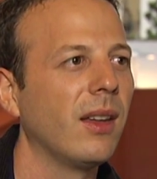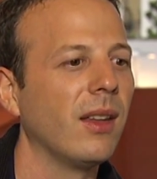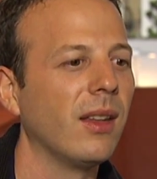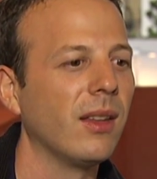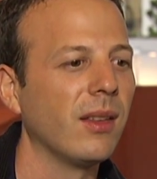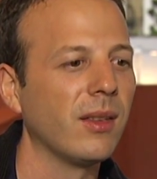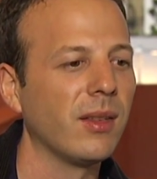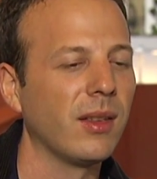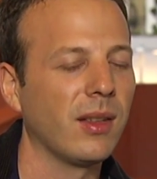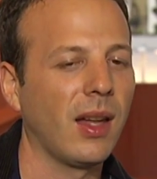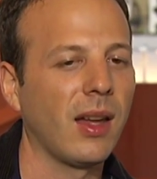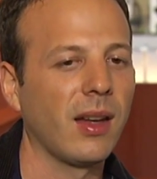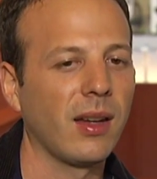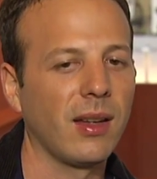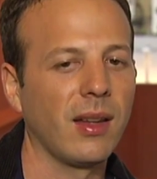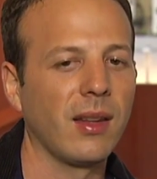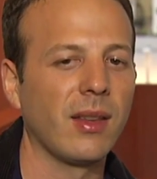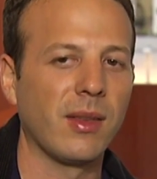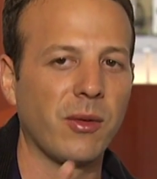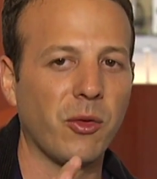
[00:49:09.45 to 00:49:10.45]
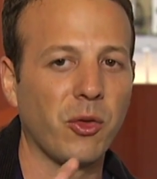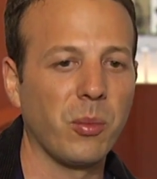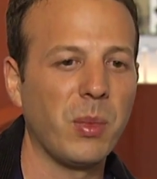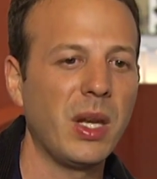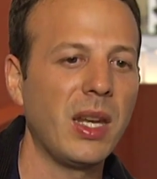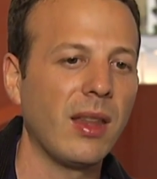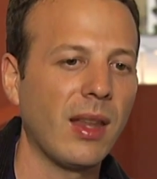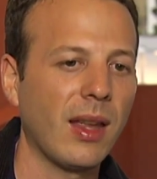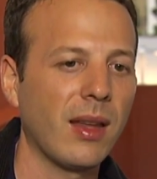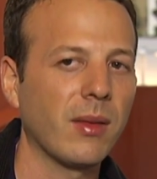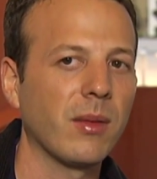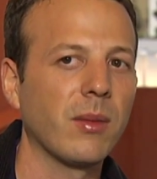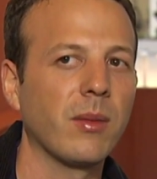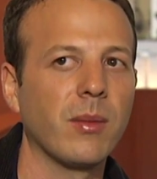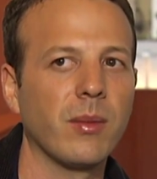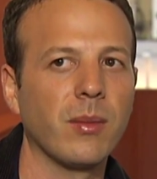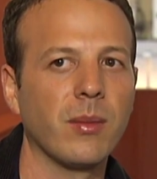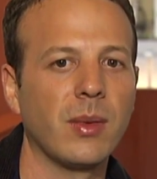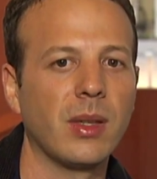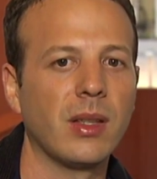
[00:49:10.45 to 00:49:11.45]
And I, for me, that
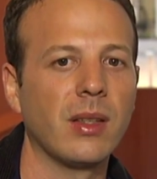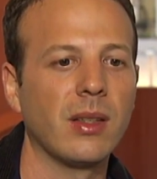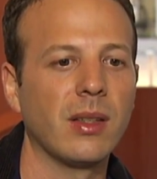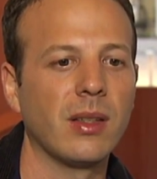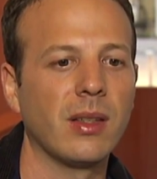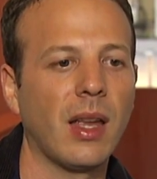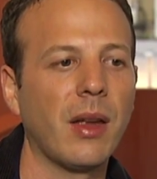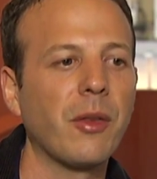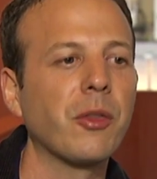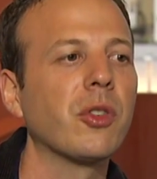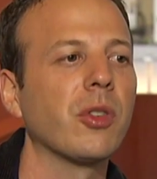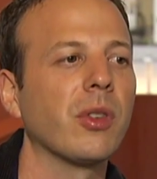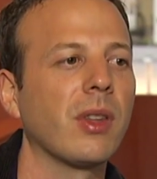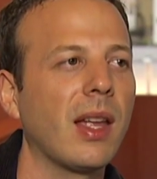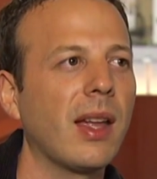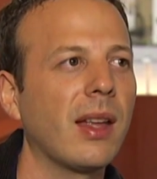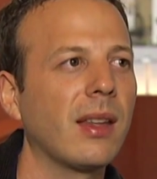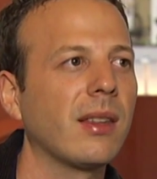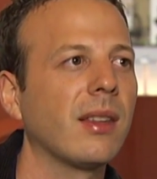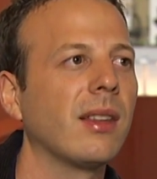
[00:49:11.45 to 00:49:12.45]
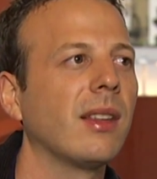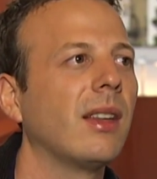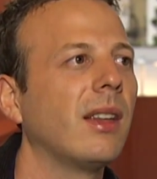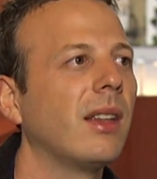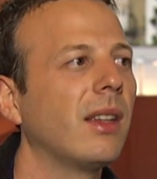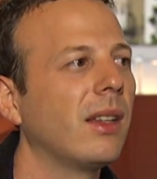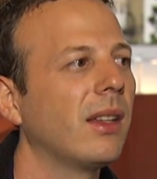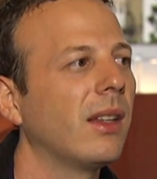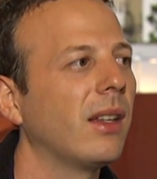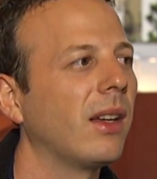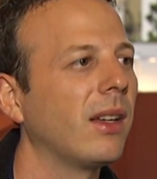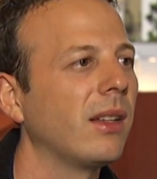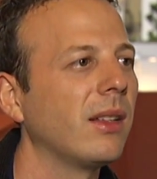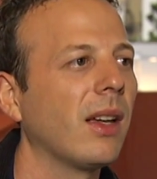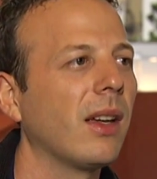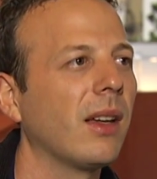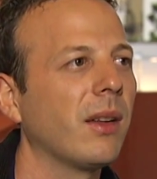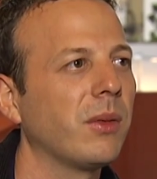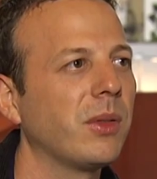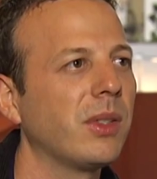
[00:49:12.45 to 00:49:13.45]
after that, I
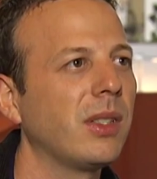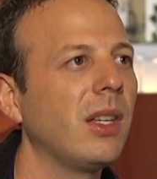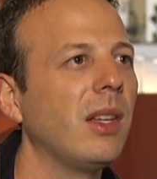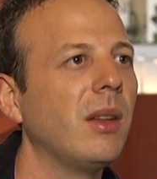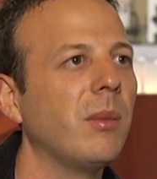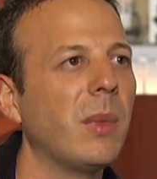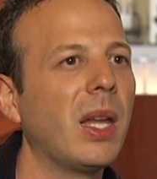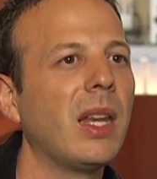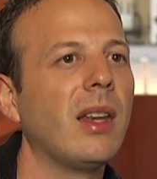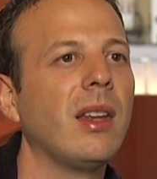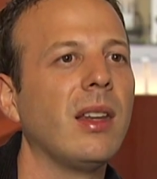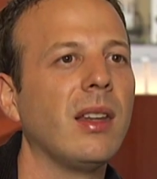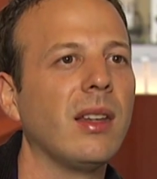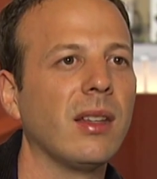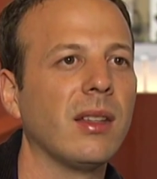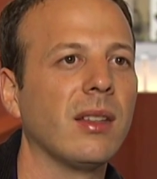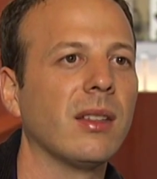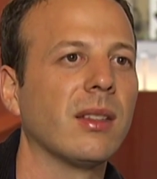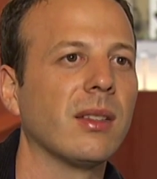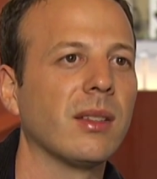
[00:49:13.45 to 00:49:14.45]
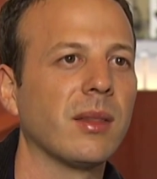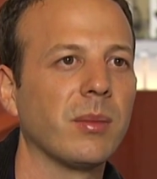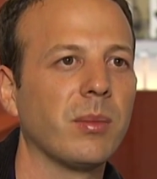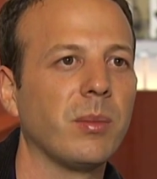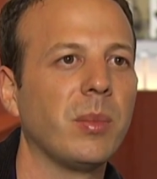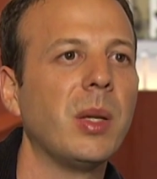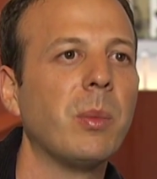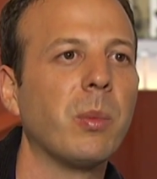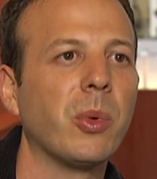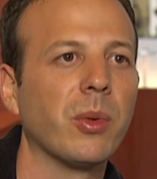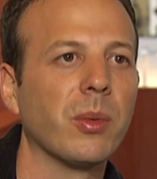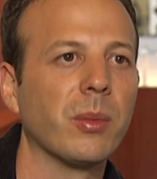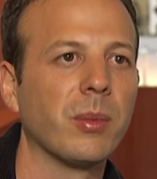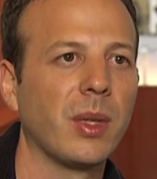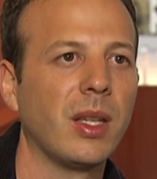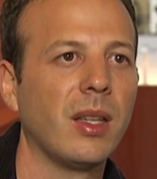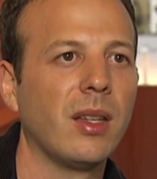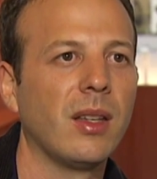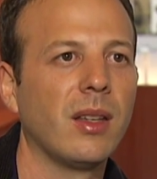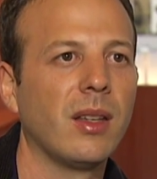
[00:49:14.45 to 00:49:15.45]
have seen many people